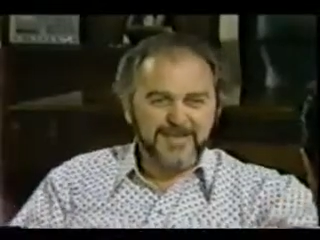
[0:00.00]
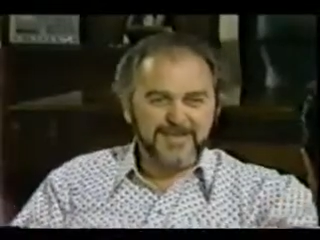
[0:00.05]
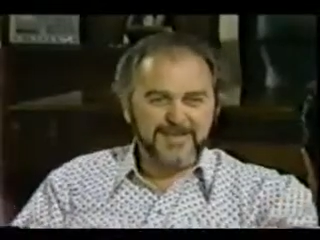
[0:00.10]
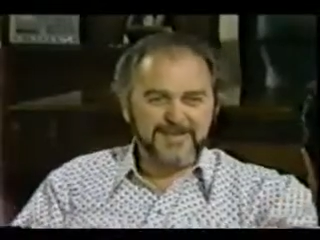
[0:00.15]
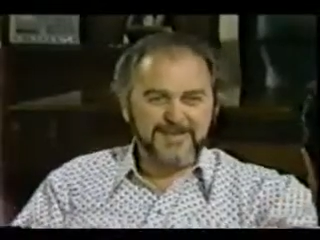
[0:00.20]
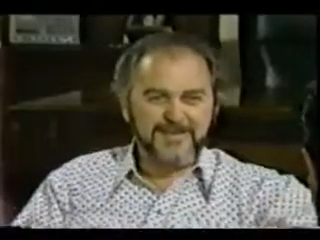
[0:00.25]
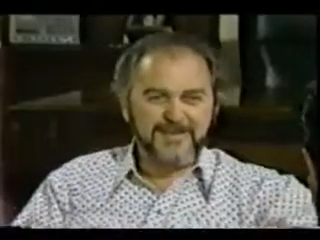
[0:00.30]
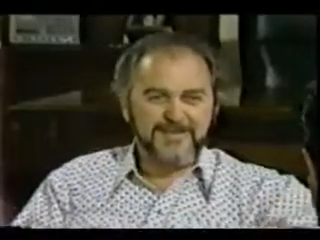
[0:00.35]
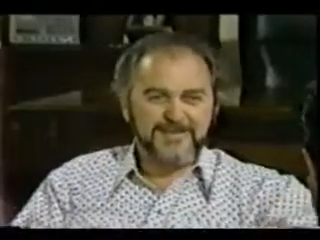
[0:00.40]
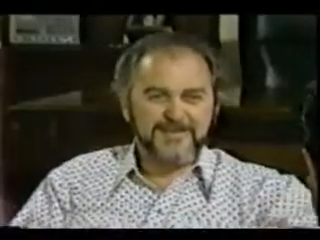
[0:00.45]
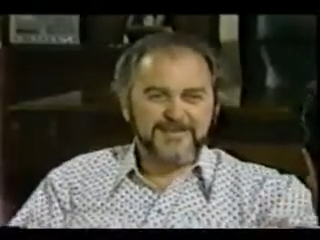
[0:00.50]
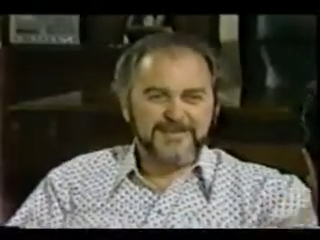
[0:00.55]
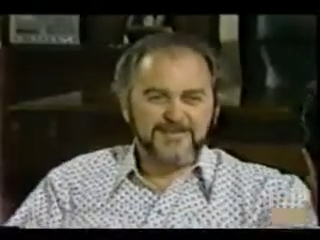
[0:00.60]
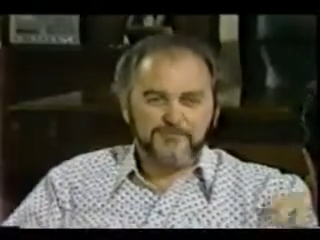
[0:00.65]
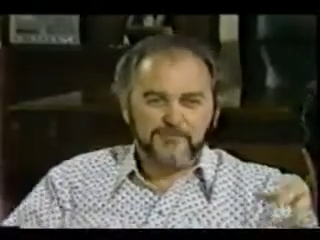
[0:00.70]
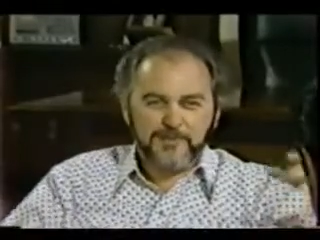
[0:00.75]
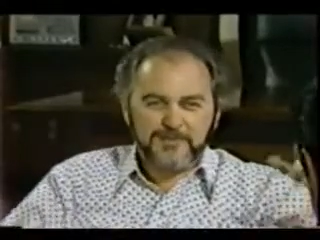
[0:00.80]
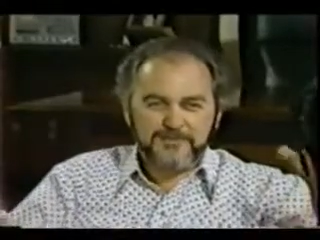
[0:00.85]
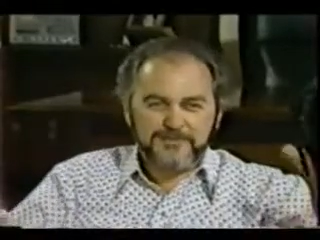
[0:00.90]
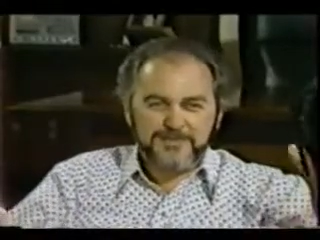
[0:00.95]
and
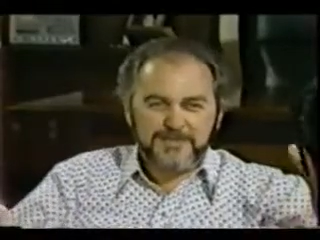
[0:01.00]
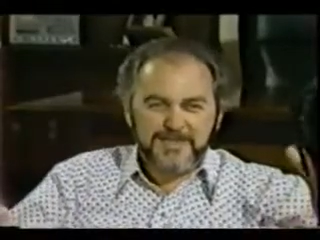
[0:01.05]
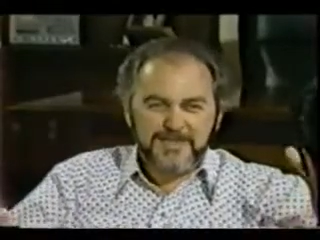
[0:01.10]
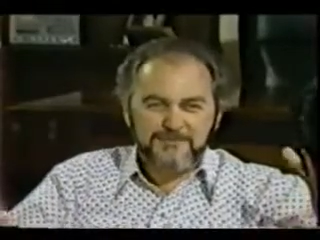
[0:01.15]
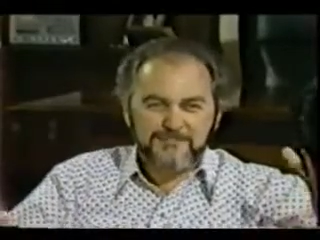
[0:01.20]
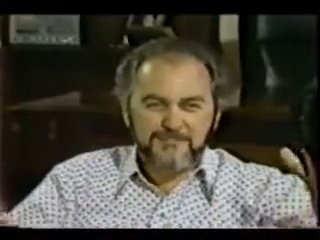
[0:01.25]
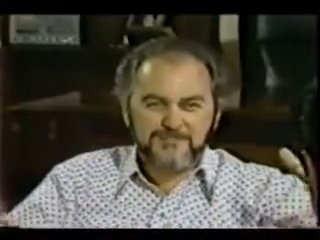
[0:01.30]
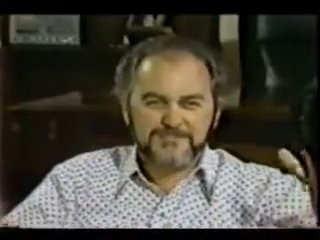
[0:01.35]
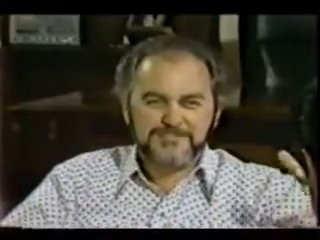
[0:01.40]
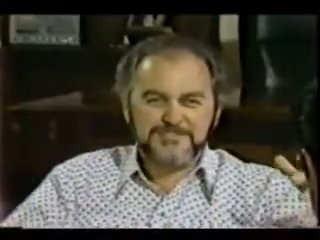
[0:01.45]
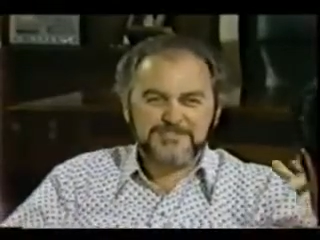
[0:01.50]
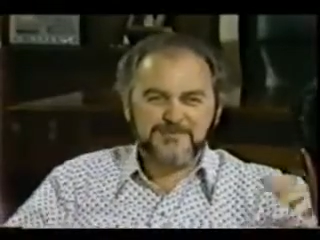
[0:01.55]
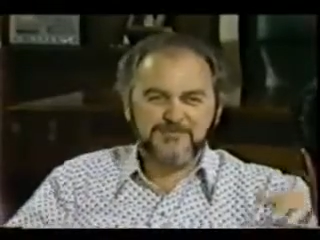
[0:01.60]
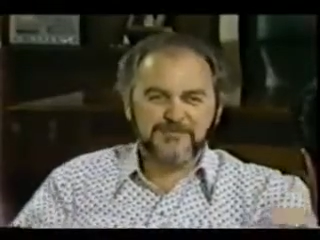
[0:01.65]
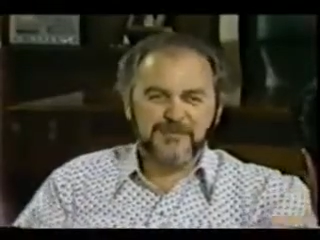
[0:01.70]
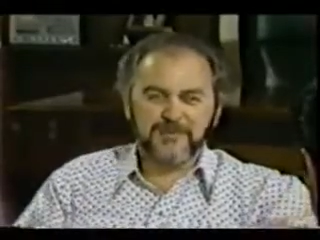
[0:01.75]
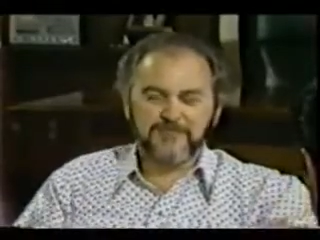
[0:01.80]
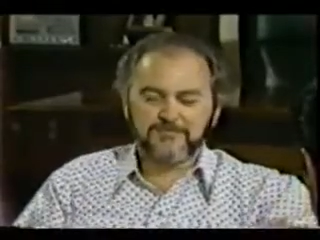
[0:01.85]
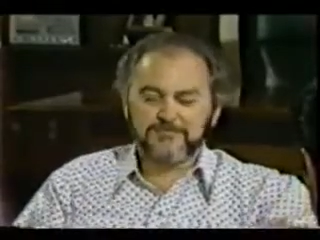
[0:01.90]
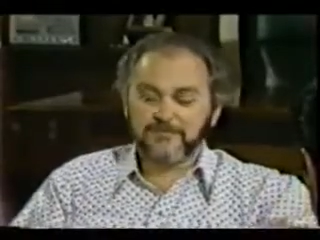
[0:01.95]
didn't want the neighbors to
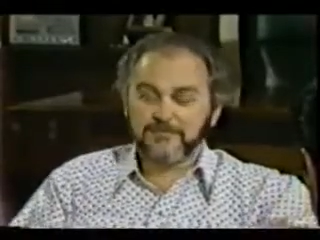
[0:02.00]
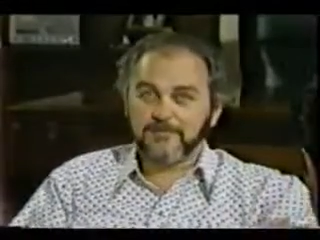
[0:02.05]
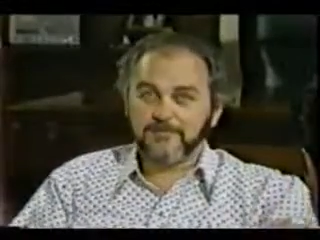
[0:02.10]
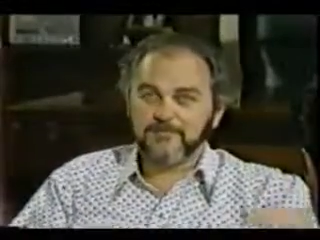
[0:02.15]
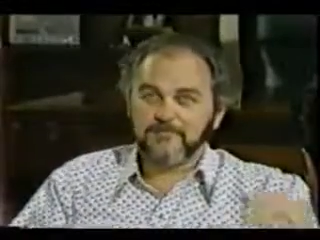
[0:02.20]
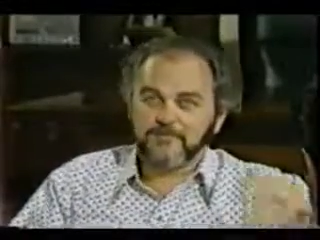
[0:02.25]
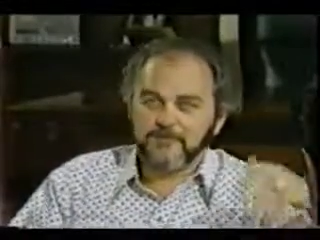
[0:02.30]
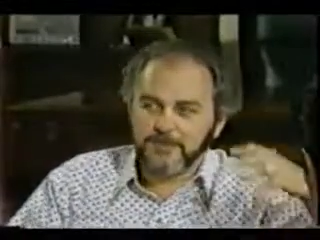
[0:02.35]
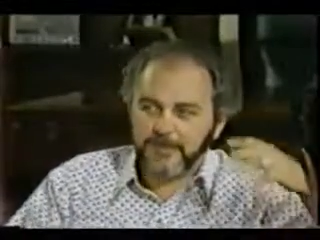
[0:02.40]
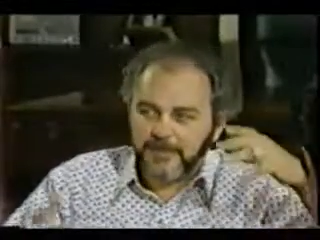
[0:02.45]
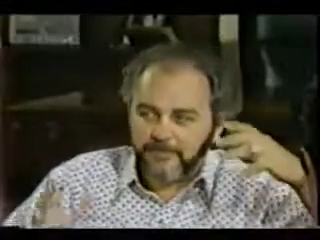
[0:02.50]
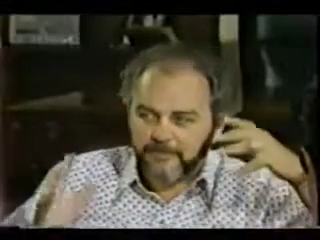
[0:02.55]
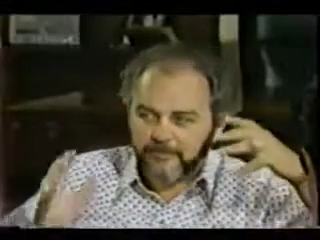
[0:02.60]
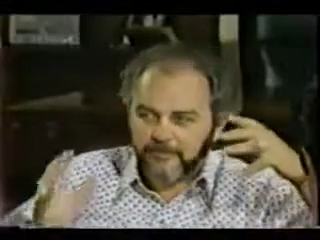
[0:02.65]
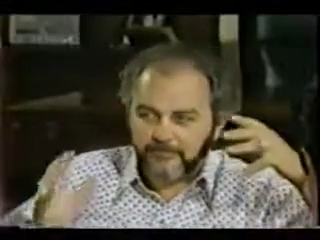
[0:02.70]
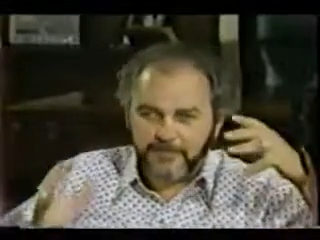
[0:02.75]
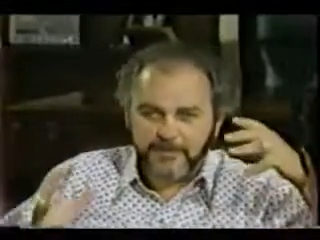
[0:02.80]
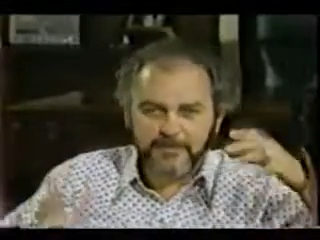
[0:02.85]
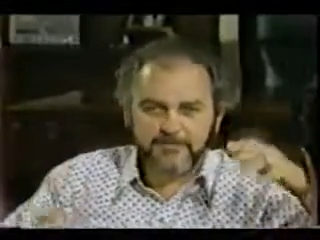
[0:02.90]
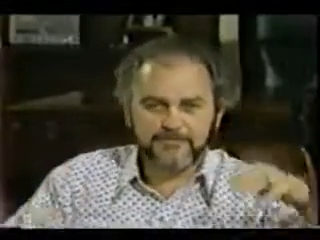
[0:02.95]
know. I was thinking, oh, God, I
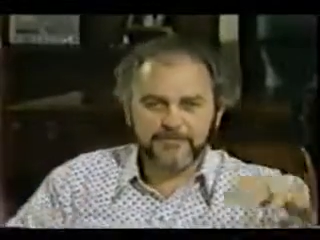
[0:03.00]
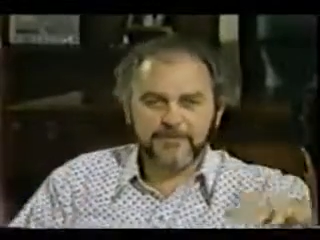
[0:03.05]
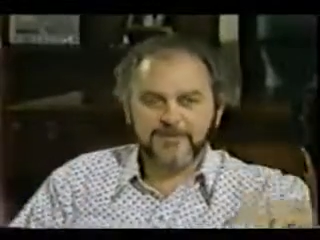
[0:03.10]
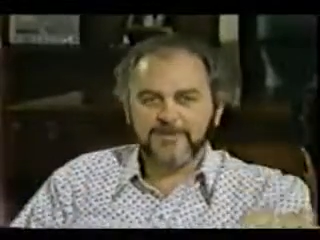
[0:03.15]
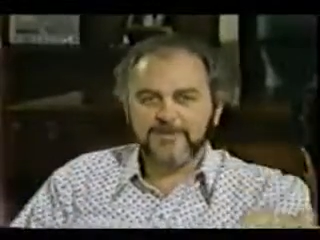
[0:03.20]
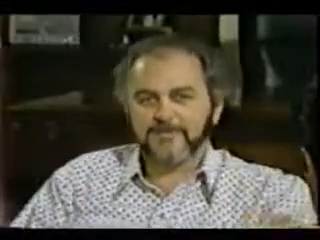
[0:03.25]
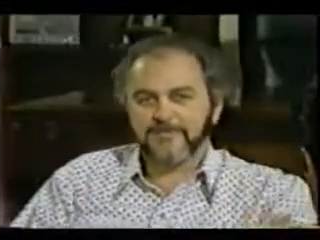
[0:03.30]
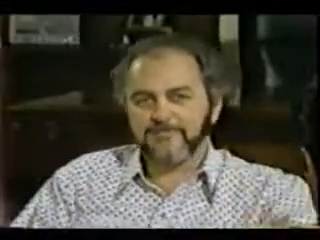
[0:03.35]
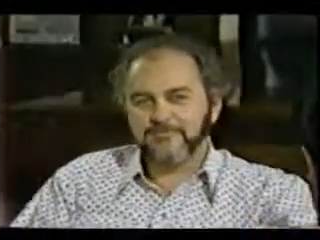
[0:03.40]
wouldn't want to live in that